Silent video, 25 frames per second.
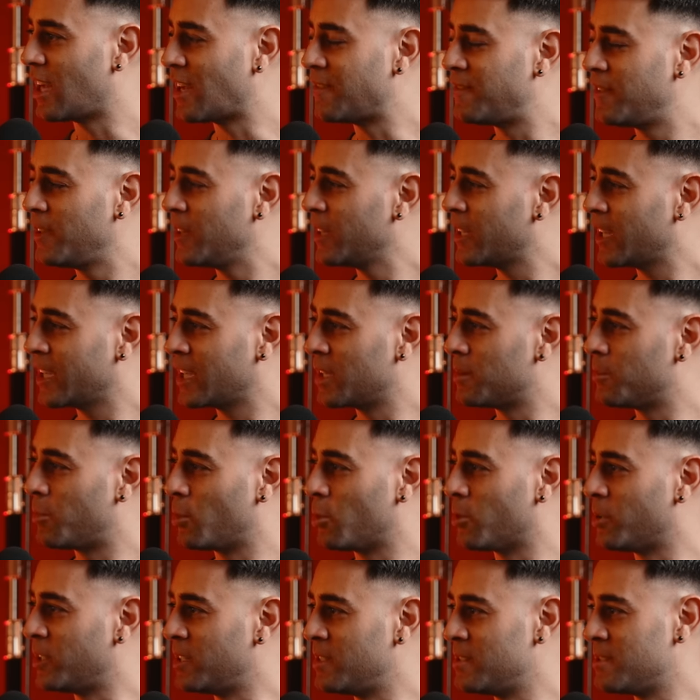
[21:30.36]
I feel like I get
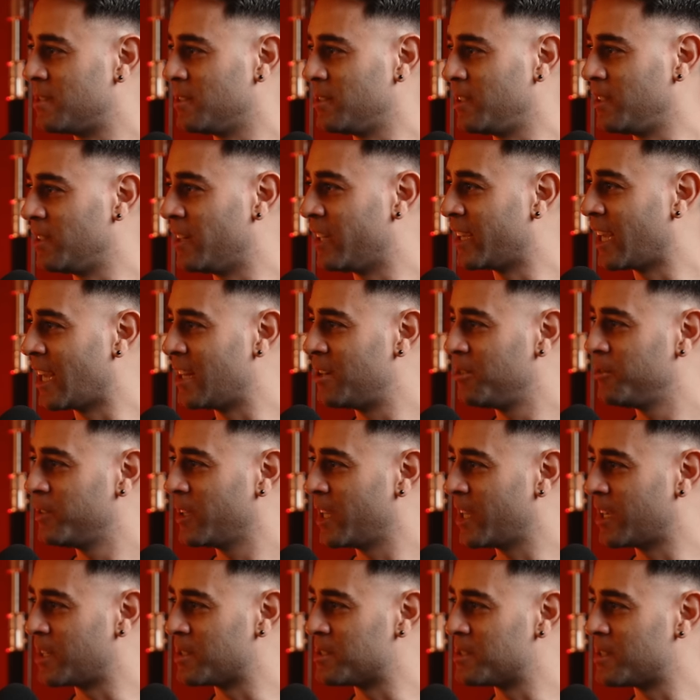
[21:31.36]
bored easily. Like, I don't think
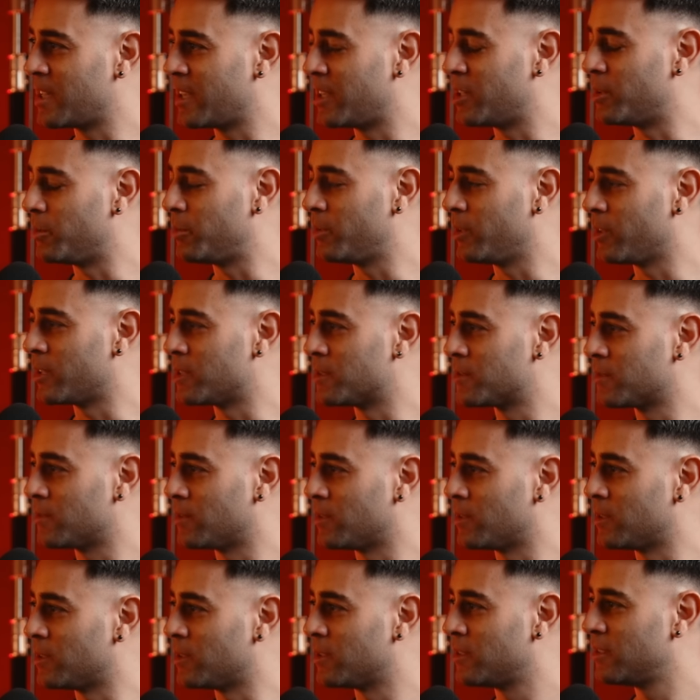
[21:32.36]
I could stay in a place
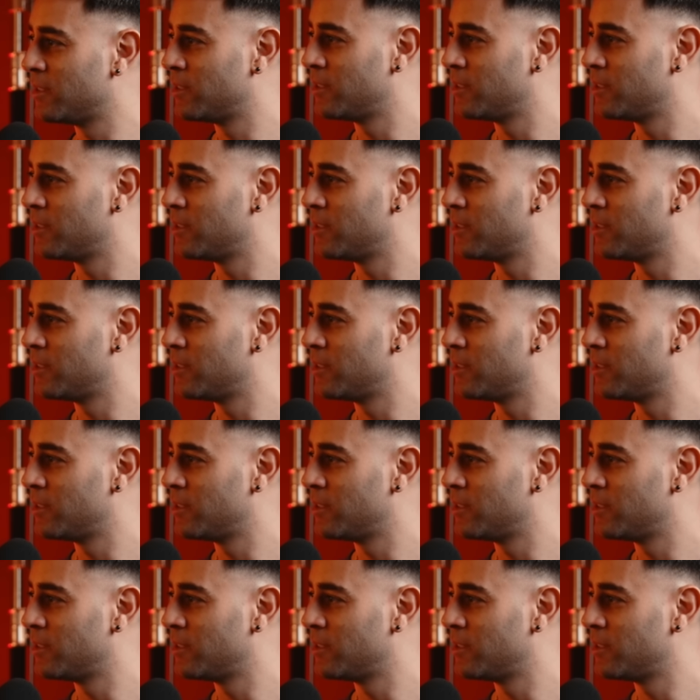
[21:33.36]
for.